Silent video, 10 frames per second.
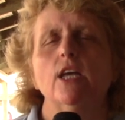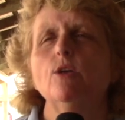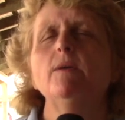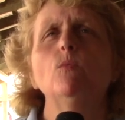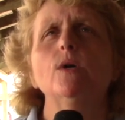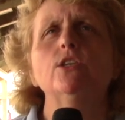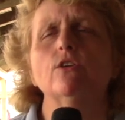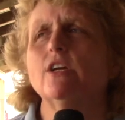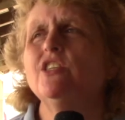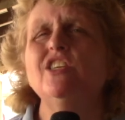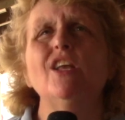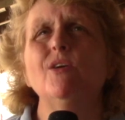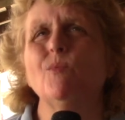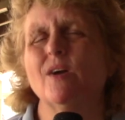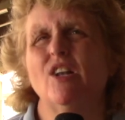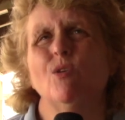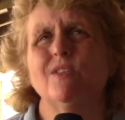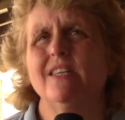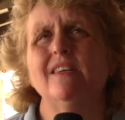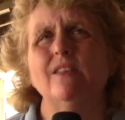It'll be winter, because you were
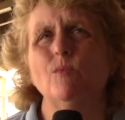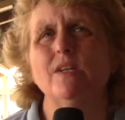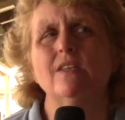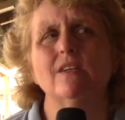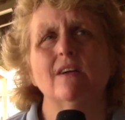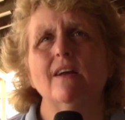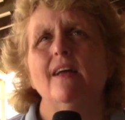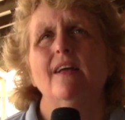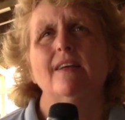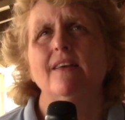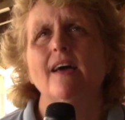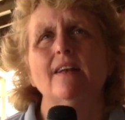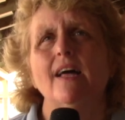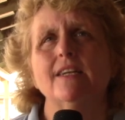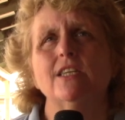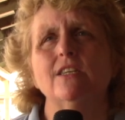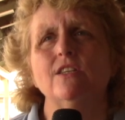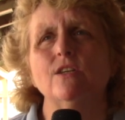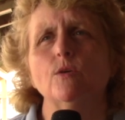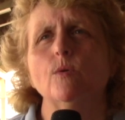closed in the winter, not a lot to
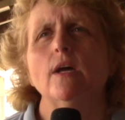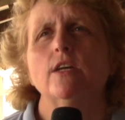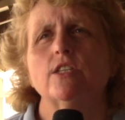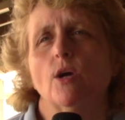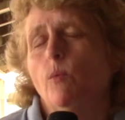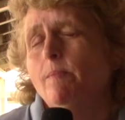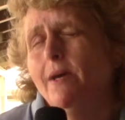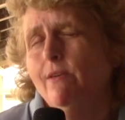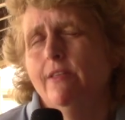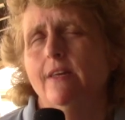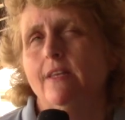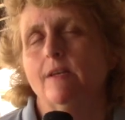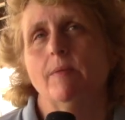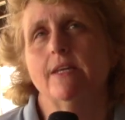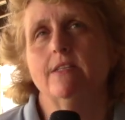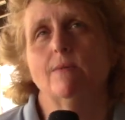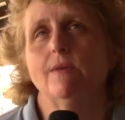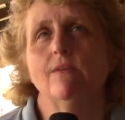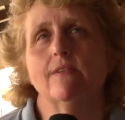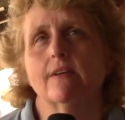do. So what better thing than to play some
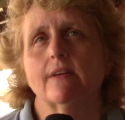music?